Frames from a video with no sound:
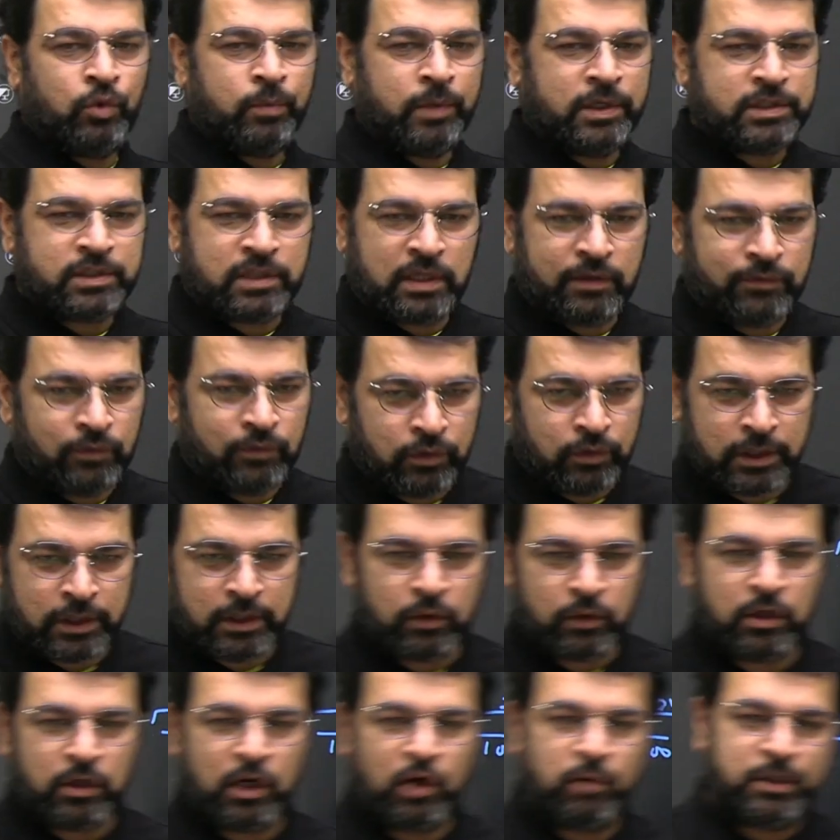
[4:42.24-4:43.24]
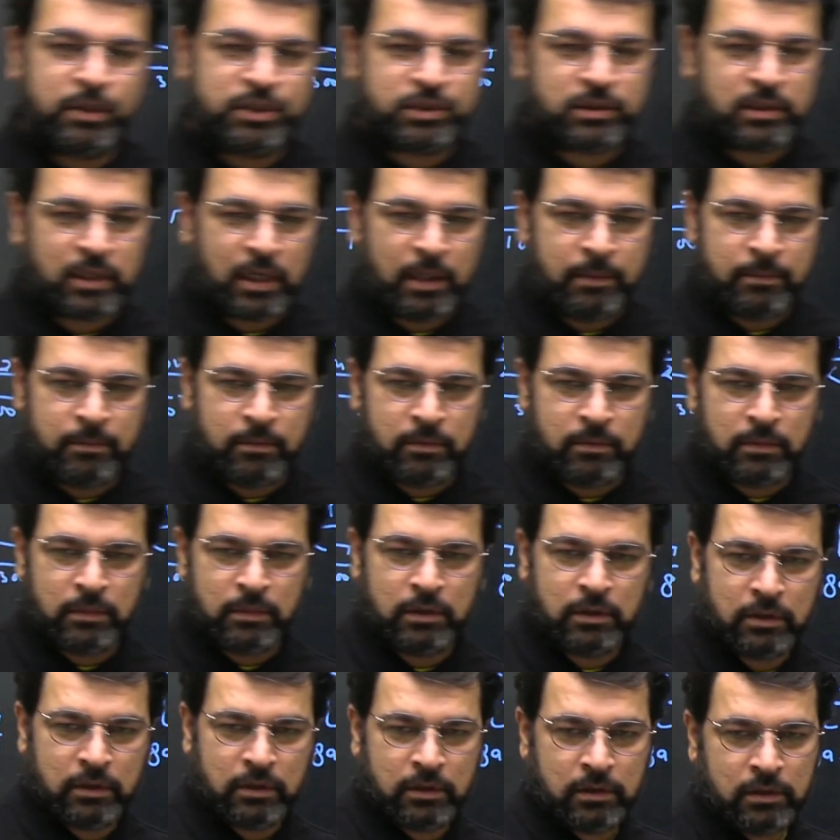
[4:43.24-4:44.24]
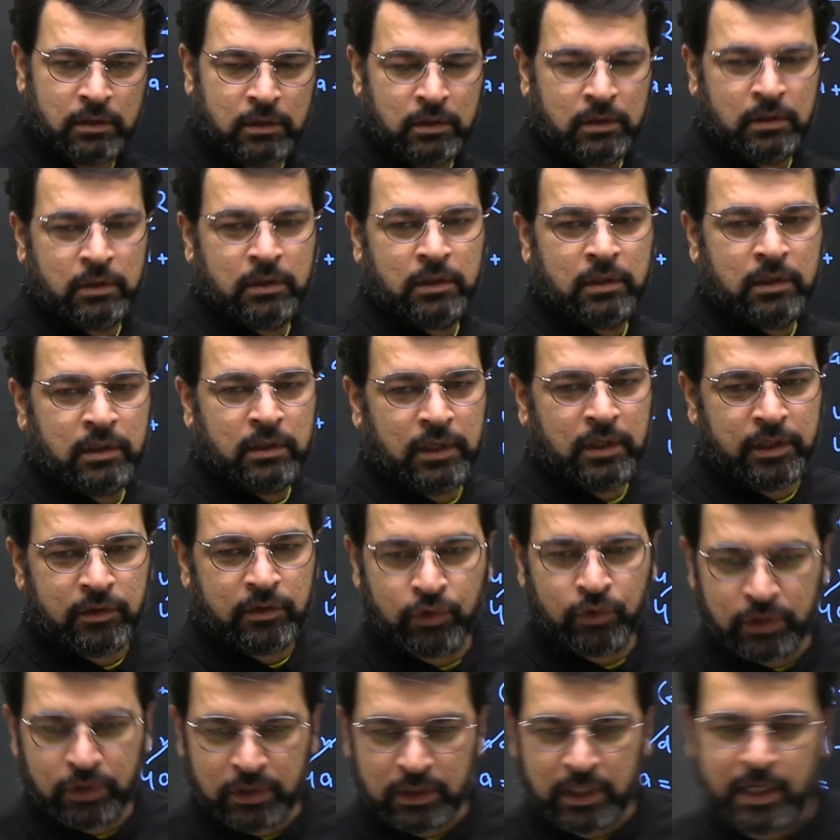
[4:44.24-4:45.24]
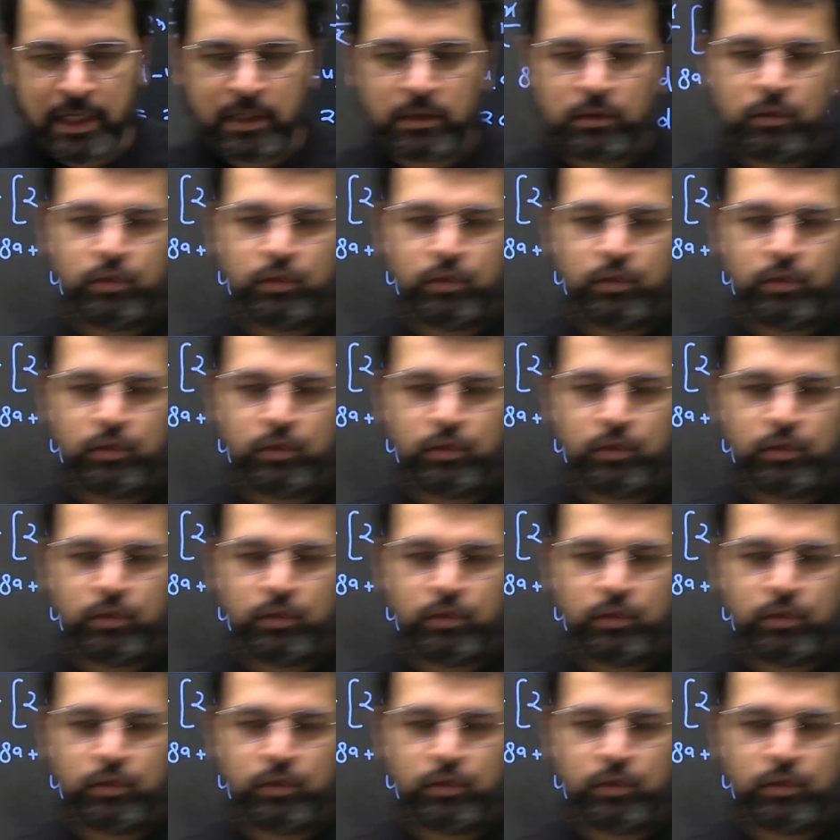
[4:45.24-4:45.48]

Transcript: must have noted down how much time uh, it would take